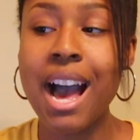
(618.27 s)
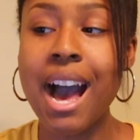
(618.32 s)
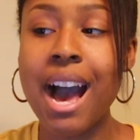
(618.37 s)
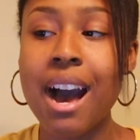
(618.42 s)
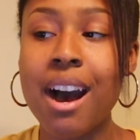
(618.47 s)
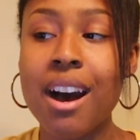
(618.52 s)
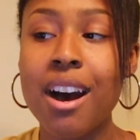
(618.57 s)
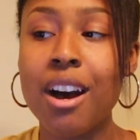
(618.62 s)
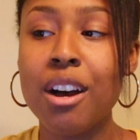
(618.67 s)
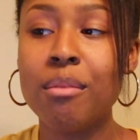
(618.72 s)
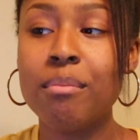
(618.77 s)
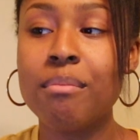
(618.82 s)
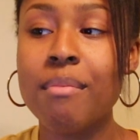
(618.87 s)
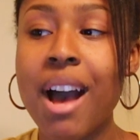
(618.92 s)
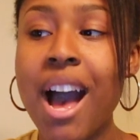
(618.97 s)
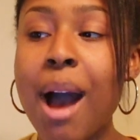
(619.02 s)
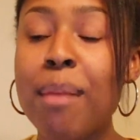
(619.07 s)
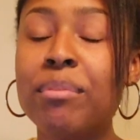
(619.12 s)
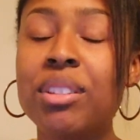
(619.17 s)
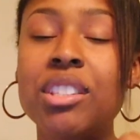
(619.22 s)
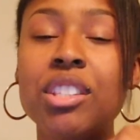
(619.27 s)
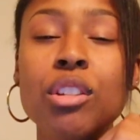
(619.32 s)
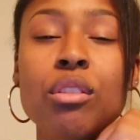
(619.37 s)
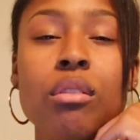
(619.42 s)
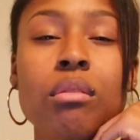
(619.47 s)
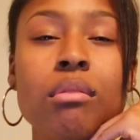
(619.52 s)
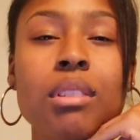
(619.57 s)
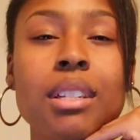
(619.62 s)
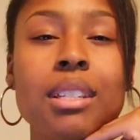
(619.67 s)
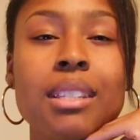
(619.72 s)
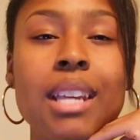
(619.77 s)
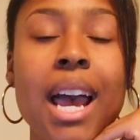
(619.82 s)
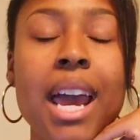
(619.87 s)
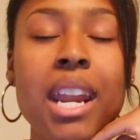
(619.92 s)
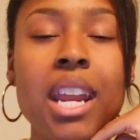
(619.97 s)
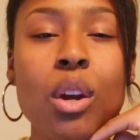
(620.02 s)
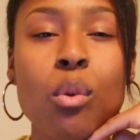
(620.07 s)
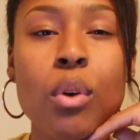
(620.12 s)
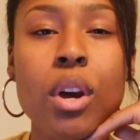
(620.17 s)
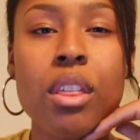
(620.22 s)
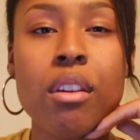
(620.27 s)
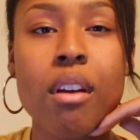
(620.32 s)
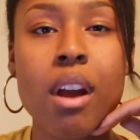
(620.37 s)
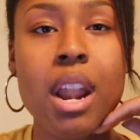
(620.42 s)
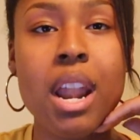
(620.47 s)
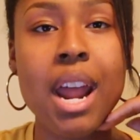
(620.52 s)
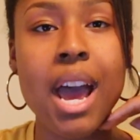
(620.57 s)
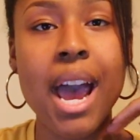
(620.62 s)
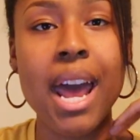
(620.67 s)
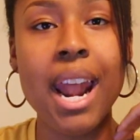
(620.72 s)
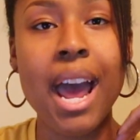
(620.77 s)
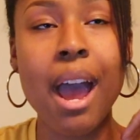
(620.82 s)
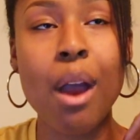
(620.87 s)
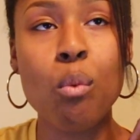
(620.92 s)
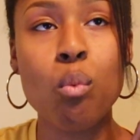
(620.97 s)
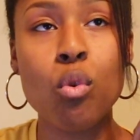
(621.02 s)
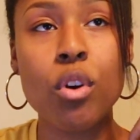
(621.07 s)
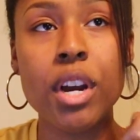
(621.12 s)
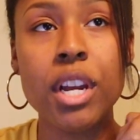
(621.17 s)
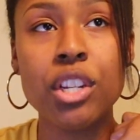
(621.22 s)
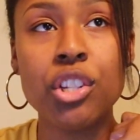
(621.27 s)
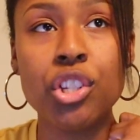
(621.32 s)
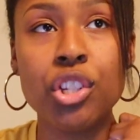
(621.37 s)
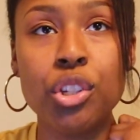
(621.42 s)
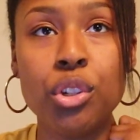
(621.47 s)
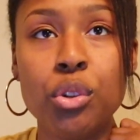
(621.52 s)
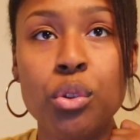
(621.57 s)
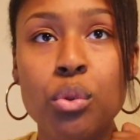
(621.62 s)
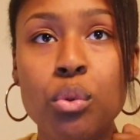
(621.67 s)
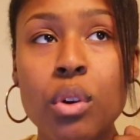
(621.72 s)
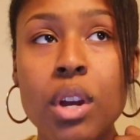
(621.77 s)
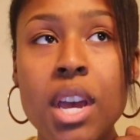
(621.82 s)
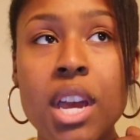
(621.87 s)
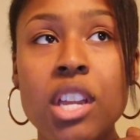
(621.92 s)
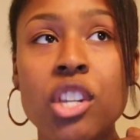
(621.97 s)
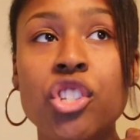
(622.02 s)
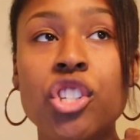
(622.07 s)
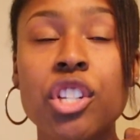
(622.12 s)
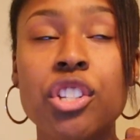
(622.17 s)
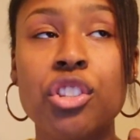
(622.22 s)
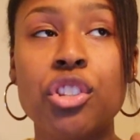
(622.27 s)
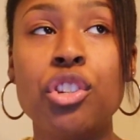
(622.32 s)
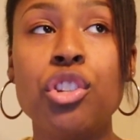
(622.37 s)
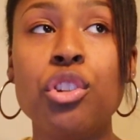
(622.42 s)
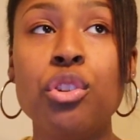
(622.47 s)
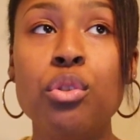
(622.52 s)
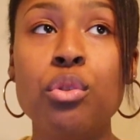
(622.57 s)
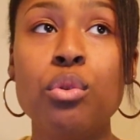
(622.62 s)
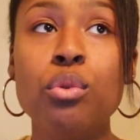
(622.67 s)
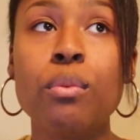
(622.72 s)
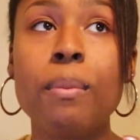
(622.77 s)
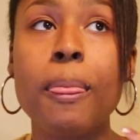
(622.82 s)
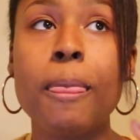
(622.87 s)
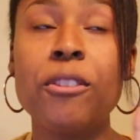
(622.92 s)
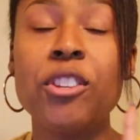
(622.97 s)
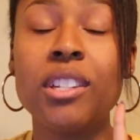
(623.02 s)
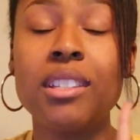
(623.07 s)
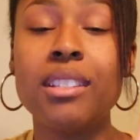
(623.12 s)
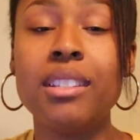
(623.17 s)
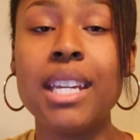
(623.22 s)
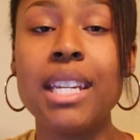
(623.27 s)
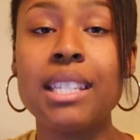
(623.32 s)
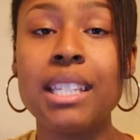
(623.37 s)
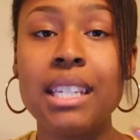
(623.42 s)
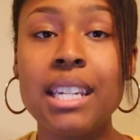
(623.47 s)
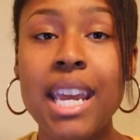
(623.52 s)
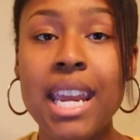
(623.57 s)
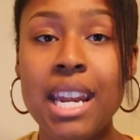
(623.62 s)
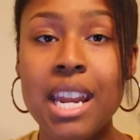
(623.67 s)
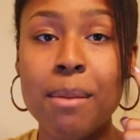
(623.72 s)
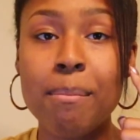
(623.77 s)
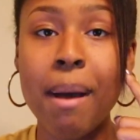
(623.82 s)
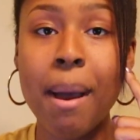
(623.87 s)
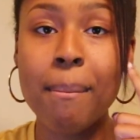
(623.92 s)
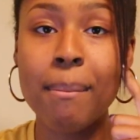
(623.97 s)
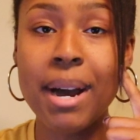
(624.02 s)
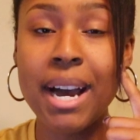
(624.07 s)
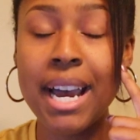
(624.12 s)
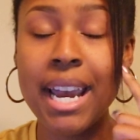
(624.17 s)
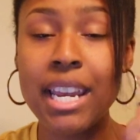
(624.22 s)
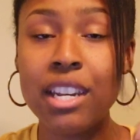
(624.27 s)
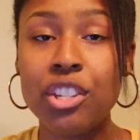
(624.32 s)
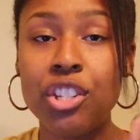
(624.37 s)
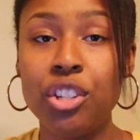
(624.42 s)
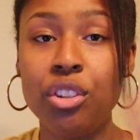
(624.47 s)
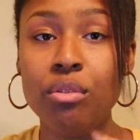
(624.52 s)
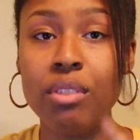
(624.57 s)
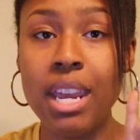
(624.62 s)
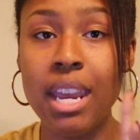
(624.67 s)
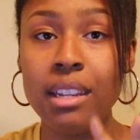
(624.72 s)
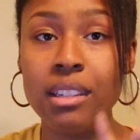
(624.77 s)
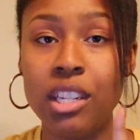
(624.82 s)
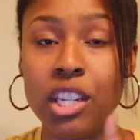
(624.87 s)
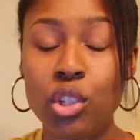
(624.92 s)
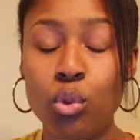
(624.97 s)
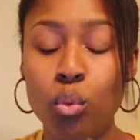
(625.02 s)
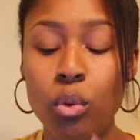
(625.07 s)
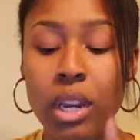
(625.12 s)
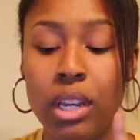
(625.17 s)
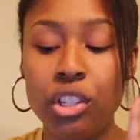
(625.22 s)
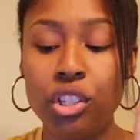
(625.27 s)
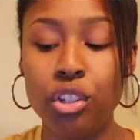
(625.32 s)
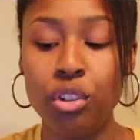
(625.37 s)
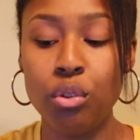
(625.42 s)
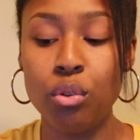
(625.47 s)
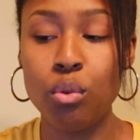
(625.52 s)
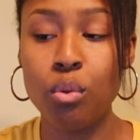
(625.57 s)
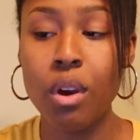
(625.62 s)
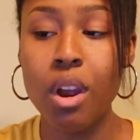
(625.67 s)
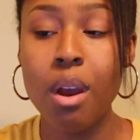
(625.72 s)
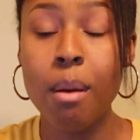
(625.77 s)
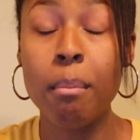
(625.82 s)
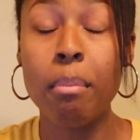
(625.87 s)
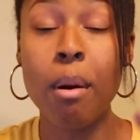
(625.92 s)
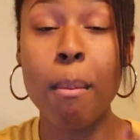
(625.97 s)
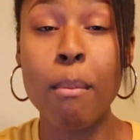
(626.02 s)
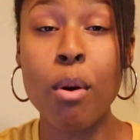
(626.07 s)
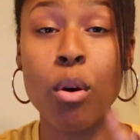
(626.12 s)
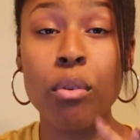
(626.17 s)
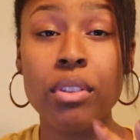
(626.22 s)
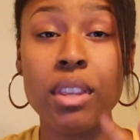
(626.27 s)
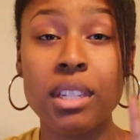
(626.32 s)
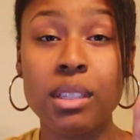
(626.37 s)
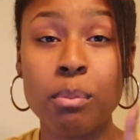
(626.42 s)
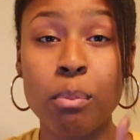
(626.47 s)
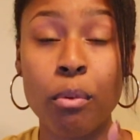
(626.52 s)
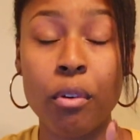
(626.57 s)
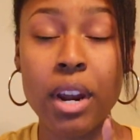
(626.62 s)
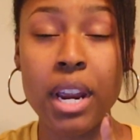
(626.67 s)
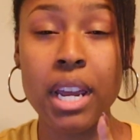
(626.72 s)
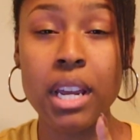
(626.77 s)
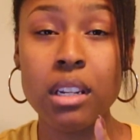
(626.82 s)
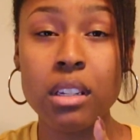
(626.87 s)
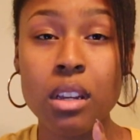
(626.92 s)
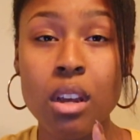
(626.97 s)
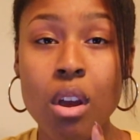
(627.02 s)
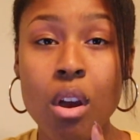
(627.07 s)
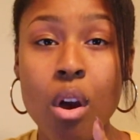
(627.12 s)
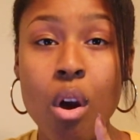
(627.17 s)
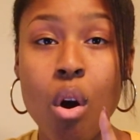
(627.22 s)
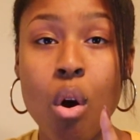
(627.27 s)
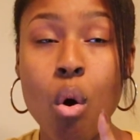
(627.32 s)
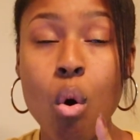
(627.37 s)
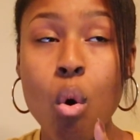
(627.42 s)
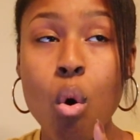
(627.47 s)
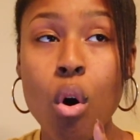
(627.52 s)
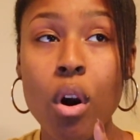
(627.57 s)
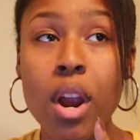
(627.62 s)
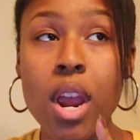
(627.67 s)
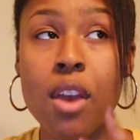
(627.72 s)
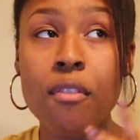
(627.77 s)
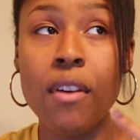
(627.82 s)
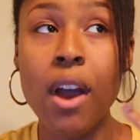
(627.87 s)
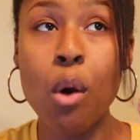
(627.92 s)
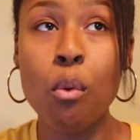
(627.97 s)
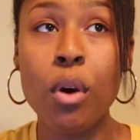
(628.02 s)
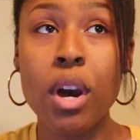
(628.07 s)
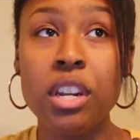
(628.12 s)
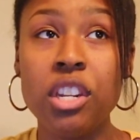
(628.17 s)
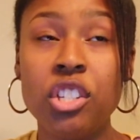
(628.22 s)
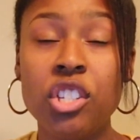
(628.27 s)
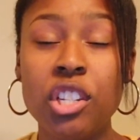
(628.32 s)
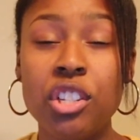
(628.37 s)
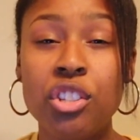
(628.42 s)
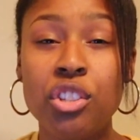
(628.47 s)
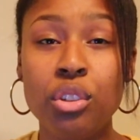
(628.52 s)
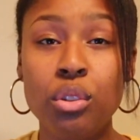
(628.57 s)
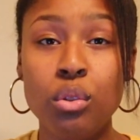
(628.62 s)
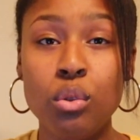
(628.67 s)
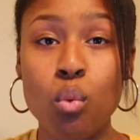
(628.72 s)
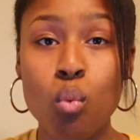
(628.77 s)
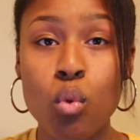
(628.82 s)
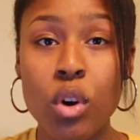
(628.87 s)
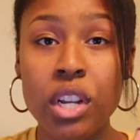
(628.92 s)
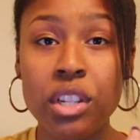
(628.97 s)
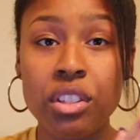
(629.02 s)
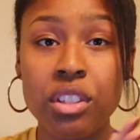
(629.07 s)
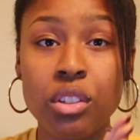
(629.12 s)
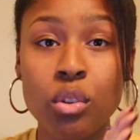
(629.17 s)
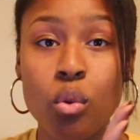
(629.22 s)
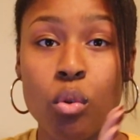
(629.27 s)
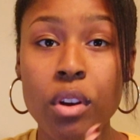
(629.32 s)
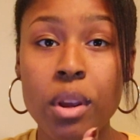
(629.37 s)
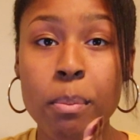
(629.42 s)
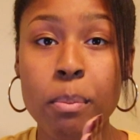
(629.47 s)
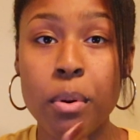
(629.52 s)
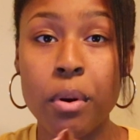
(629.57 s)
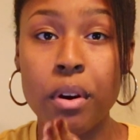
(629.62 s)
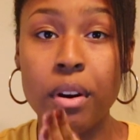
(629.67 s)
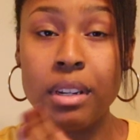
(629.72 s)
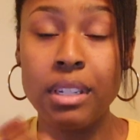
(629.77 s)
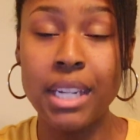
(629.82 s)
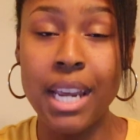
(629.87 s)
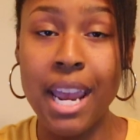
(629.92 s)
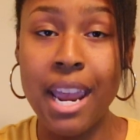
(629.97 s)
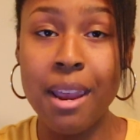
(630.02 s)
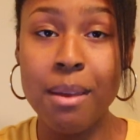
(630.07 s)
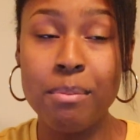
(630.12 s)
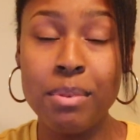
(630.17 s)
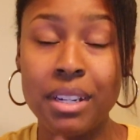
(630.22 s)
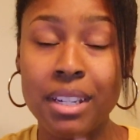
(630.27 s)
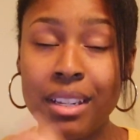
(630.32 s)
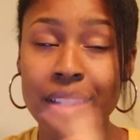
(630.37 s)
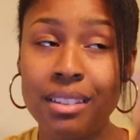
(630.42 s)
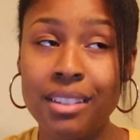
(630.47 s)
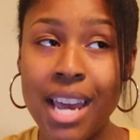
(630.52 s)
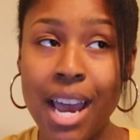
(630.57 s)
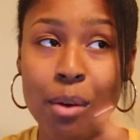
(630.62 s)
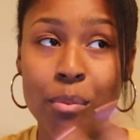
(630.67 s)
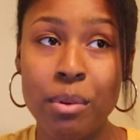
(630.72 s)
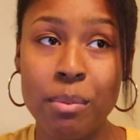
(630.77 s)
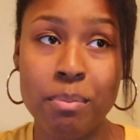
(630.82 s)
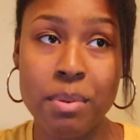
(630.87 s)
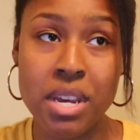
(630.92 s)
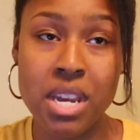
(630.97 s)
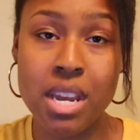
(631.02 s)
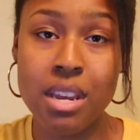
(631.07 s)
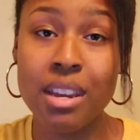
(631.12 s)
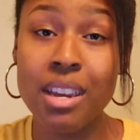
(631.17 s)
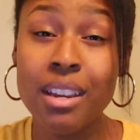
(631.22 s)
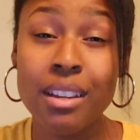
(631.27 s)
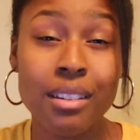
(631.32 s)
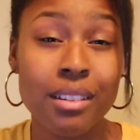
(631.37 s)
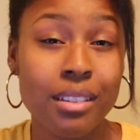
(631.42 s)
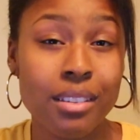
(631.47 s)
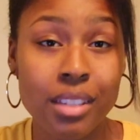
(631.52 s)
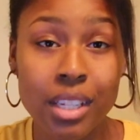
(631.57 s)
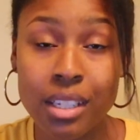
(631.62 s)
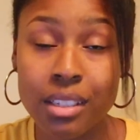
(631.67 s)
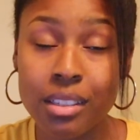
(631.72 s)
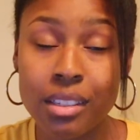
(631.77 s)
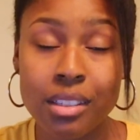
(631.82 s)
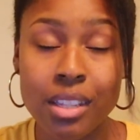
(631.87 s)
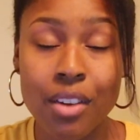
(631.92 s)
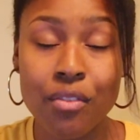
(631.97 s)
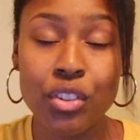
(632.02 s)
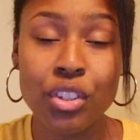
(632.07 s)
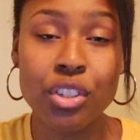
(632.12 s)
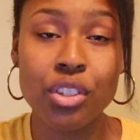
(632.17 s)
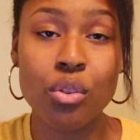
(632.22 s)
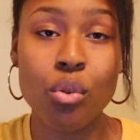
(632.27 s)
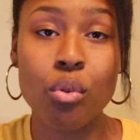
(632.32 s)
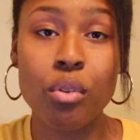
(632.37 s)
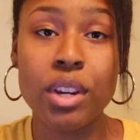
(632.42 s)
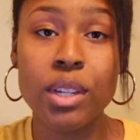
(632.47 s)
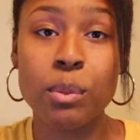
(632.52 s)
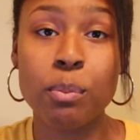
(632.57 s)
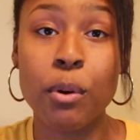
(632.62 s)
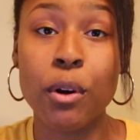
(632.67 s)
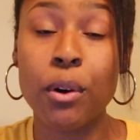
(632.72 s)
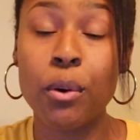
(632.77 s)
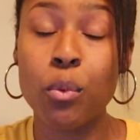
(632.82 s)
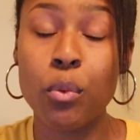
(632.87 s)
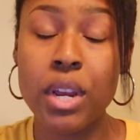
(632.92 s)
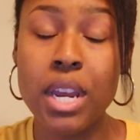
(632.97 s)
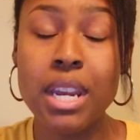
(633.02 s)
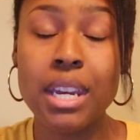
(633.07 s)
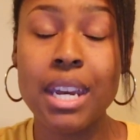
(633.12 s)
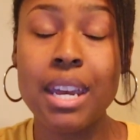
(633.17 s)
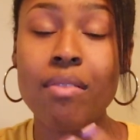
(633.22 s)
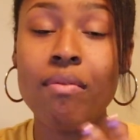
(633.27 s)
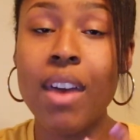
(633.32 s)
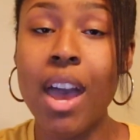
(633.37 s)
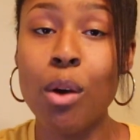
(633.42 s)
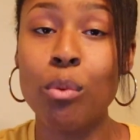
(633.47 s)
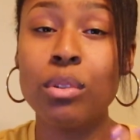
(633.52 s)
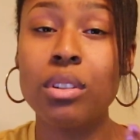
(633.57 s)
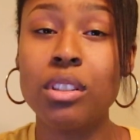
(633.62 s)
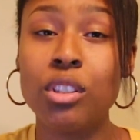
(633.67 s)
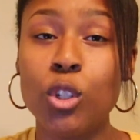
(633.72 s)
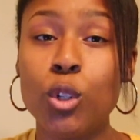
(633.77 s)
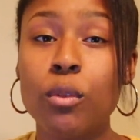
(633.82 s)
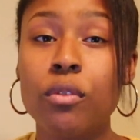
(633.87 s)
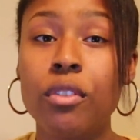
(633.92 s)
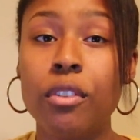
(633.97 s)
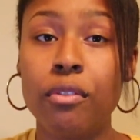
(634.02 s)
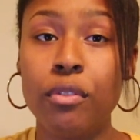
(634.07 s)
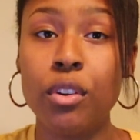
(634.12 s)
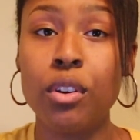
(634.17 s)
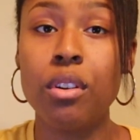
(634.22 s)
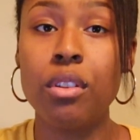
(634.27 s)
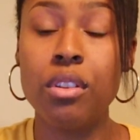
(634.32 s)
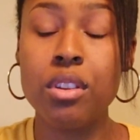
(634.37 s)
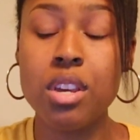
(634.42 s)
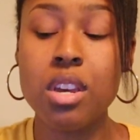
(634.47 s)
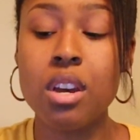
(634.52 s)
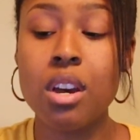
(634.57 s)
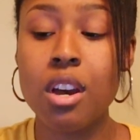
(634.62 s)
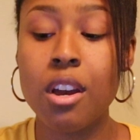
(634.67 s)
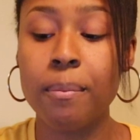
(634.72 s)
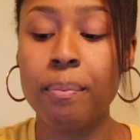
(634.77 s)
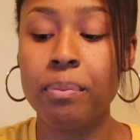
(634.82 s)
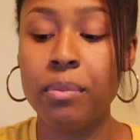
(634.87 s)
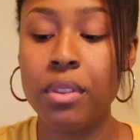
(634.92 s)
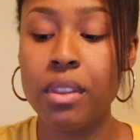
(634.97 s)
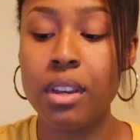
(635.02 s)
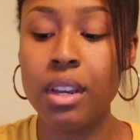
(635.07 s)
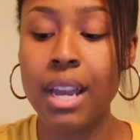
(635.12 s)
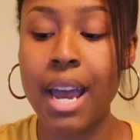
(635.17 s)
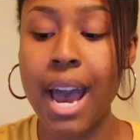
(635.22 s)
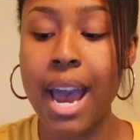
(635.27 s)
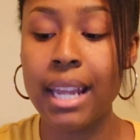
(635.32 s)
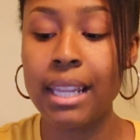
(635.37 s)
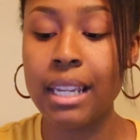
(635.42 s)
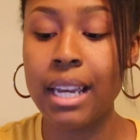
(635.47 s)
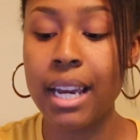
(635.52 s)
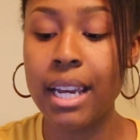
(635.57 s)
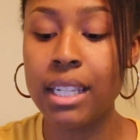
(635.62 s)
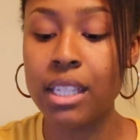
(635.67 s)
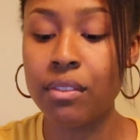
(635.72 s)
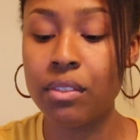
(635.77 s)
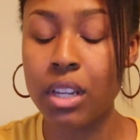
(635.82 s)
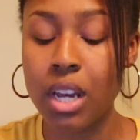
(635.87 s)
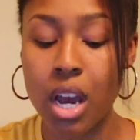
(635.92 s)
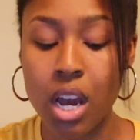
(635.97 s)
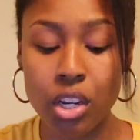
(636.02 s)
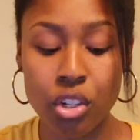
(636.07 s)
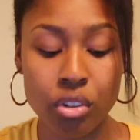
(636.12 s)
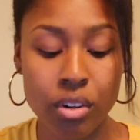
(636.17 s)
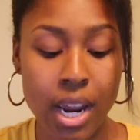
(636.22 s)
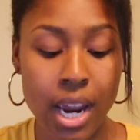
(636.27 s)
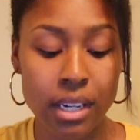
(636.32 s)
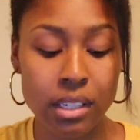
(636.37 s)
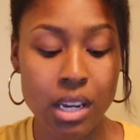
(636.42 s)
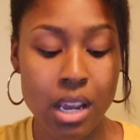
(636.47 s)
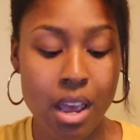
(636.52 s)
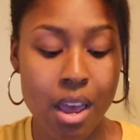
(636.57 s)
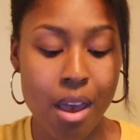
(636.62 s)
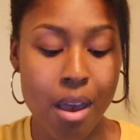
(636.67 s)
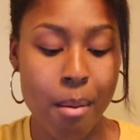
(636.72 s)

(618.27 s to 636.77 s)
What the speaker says: I'm still deciding whether or not I want to just designate in my mind 2 days each week to promote this brand, or if I want to just do 1 story per day, because that would be 6 to 7 stories per week, and that would still fulfill the guidelines of the contract.